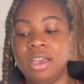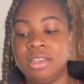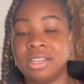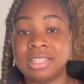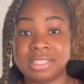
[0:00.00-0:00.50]

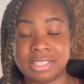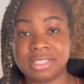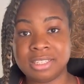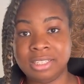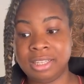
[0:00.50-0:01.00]

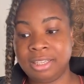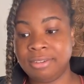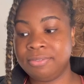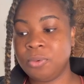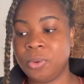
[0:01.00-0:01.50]
consistently
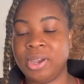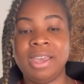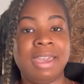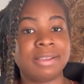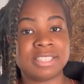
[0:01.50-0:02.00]
for
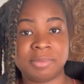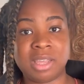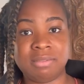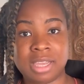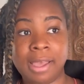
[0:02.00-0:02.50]
X amount
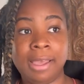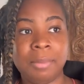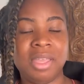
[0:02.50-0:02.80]
of time,